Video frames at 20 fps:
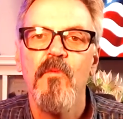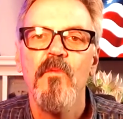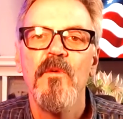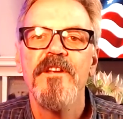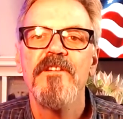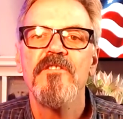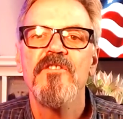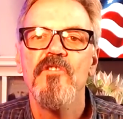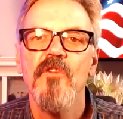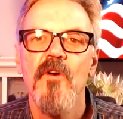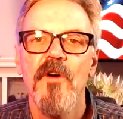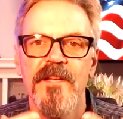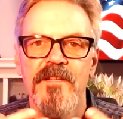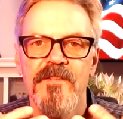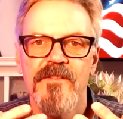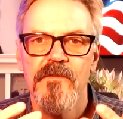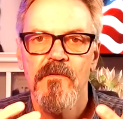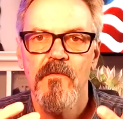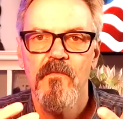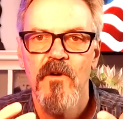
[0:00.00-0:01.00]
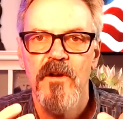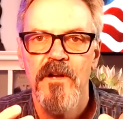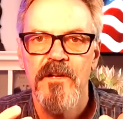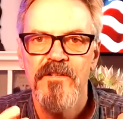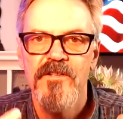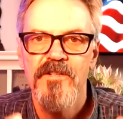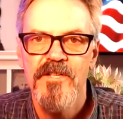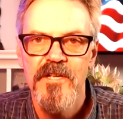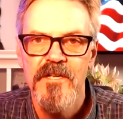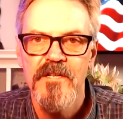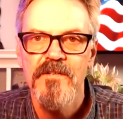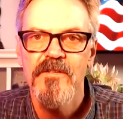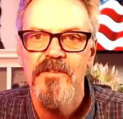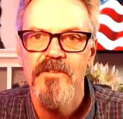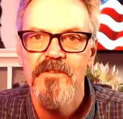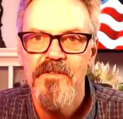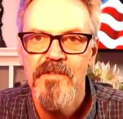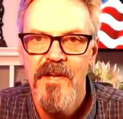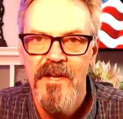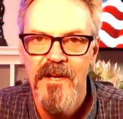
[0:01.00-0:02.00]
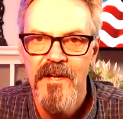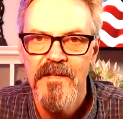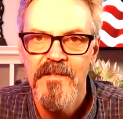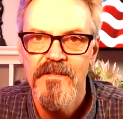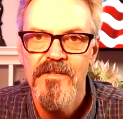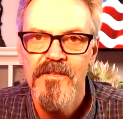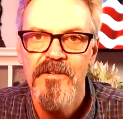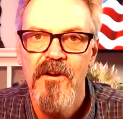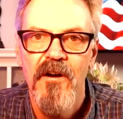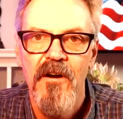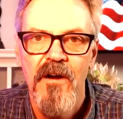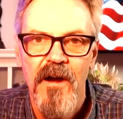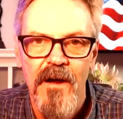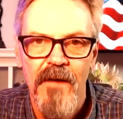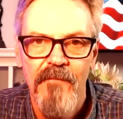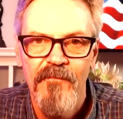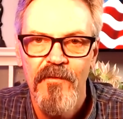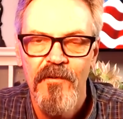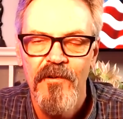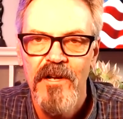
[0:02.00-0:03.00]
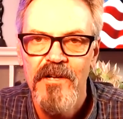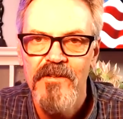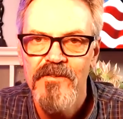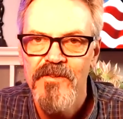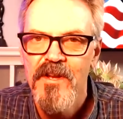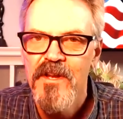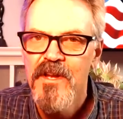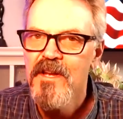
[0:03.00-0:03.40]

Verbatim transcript: Rejoice in what Jesus has to offer us